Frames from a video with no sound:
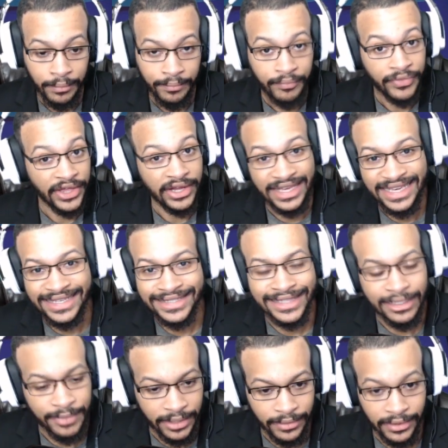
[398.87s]
they'd easily
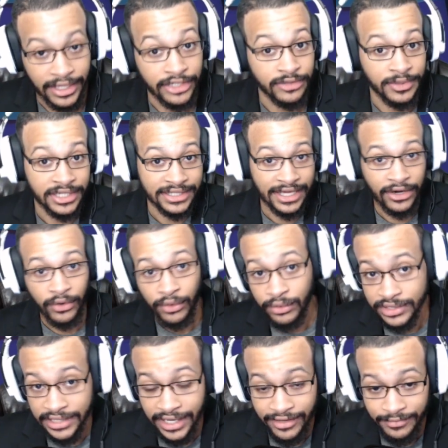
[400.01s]
be able to laser me, because that whole
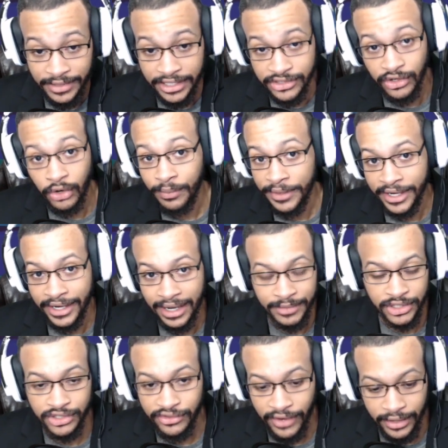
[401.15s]
side of me is open and I'm
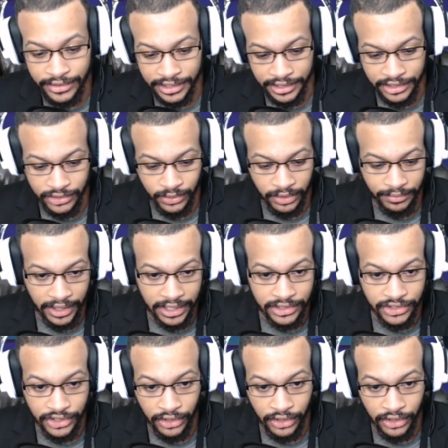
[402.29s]
just crouching in this one by. So